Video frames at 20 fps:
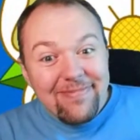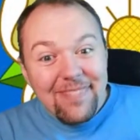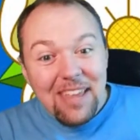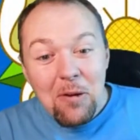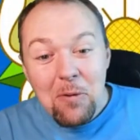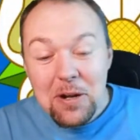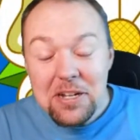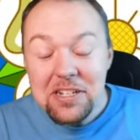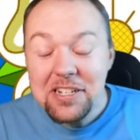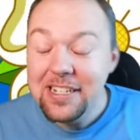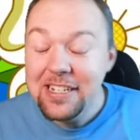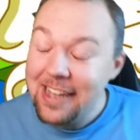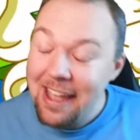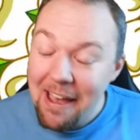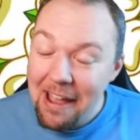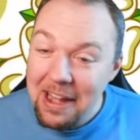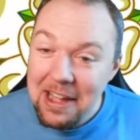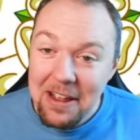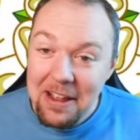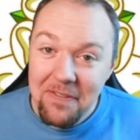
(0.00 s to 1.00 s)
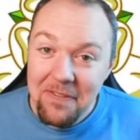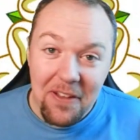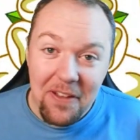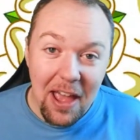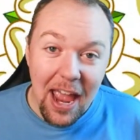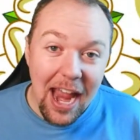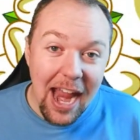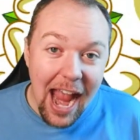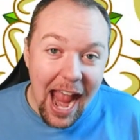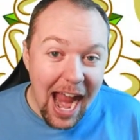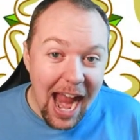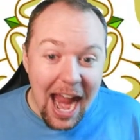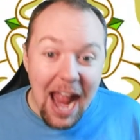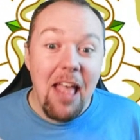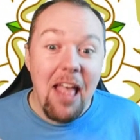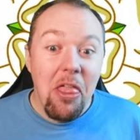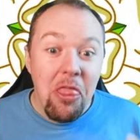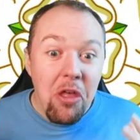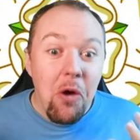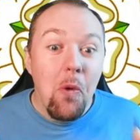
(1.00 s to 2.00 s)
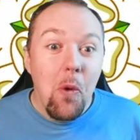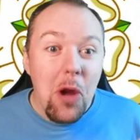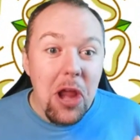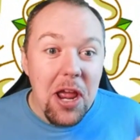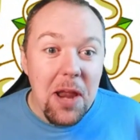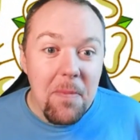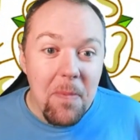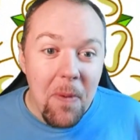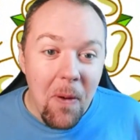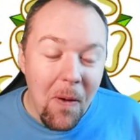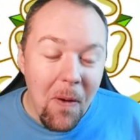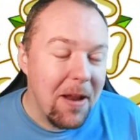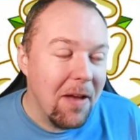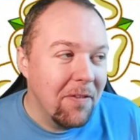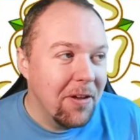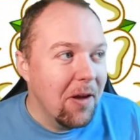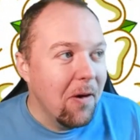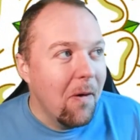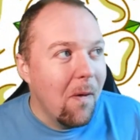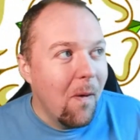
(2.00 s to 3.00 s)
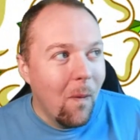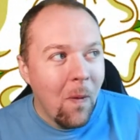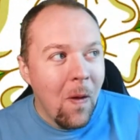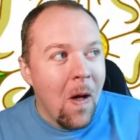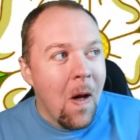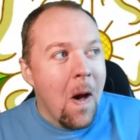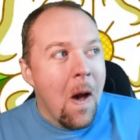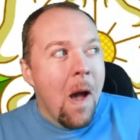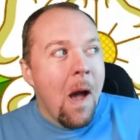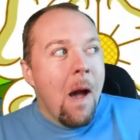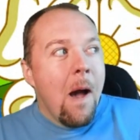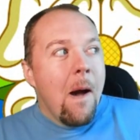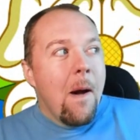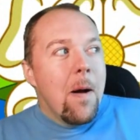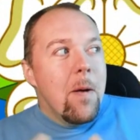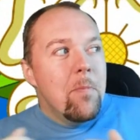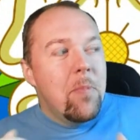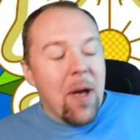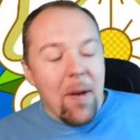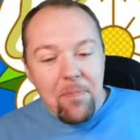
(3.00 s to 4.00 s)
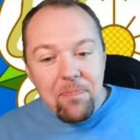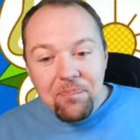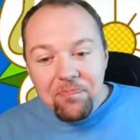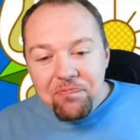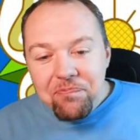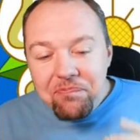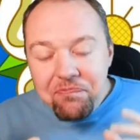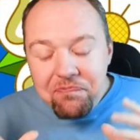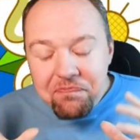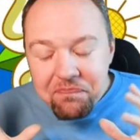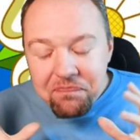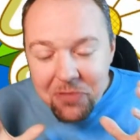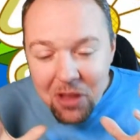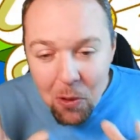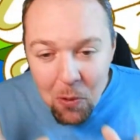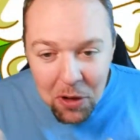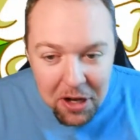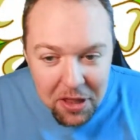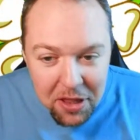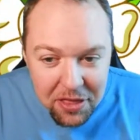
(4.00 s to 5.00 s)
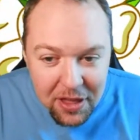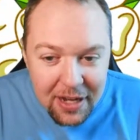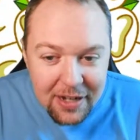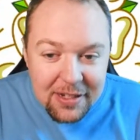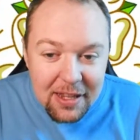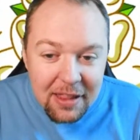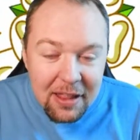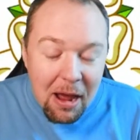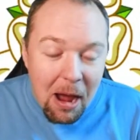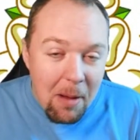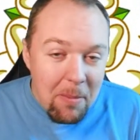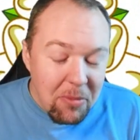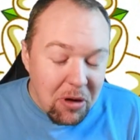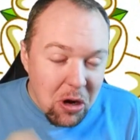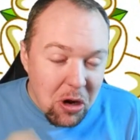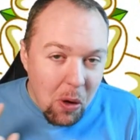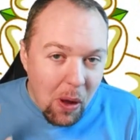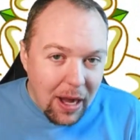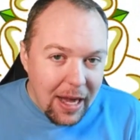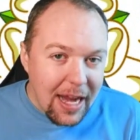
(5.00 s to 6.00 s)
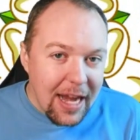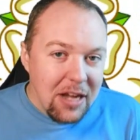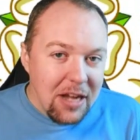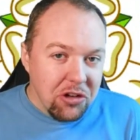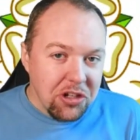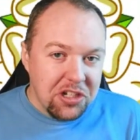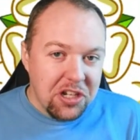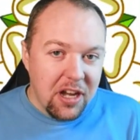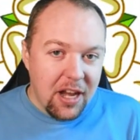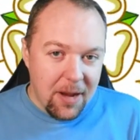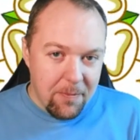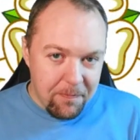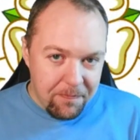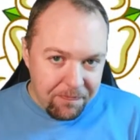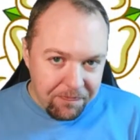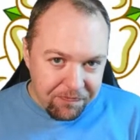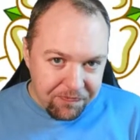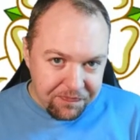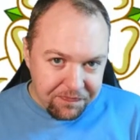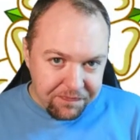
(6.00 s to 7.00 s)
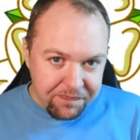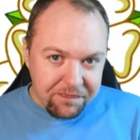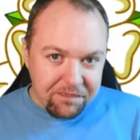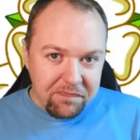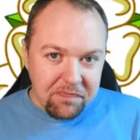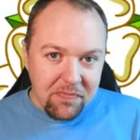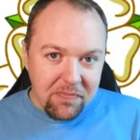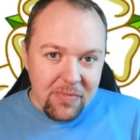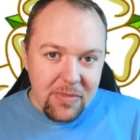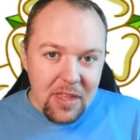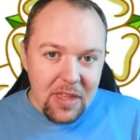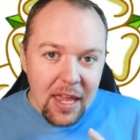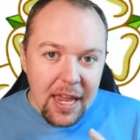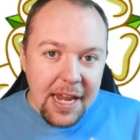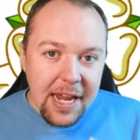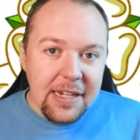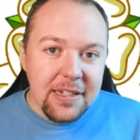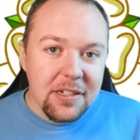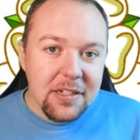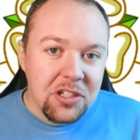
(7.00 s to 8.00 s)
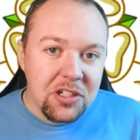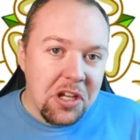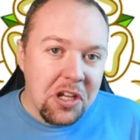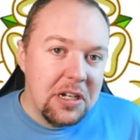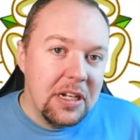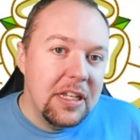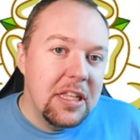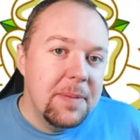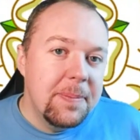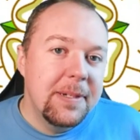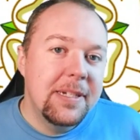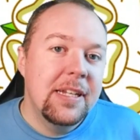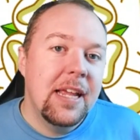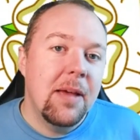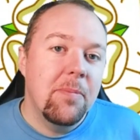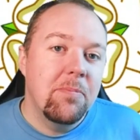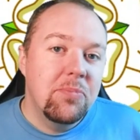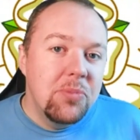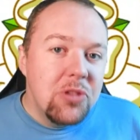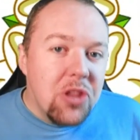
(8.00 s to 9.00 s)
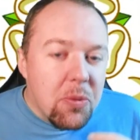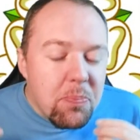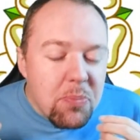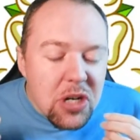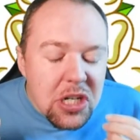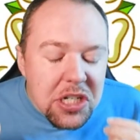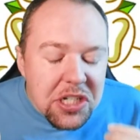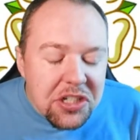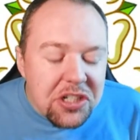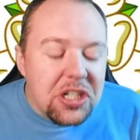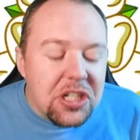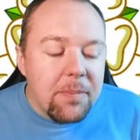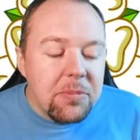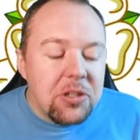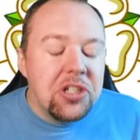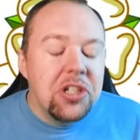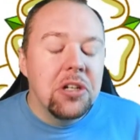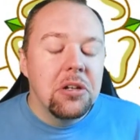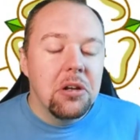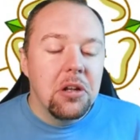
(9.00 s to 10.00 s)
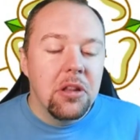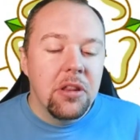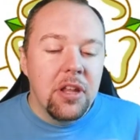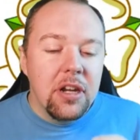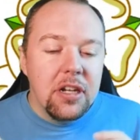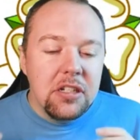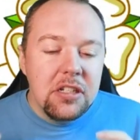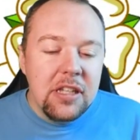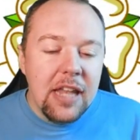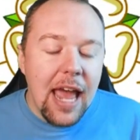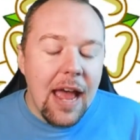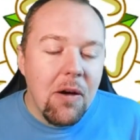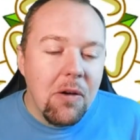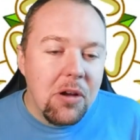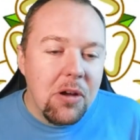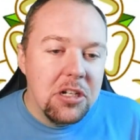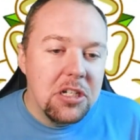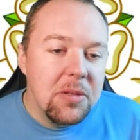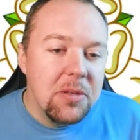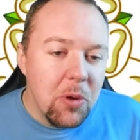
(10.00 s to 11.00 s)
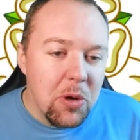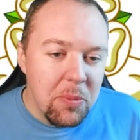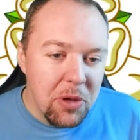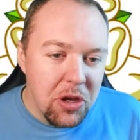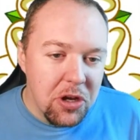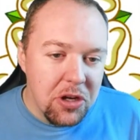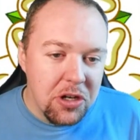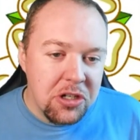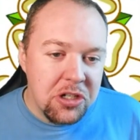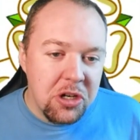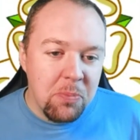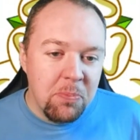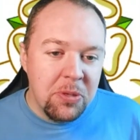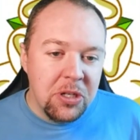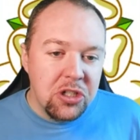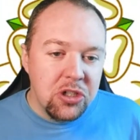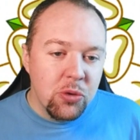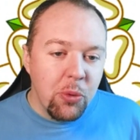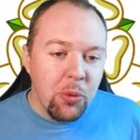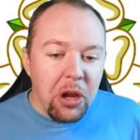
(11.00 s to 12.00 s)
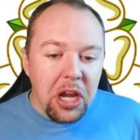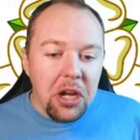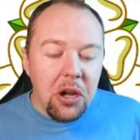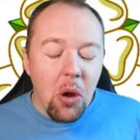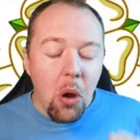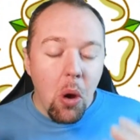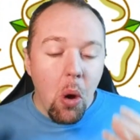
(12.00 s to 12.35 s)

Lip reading: Which is kind of the weird point of it all. But one of the things that I'm quite interested in is certainly the perception that is now going to emerge between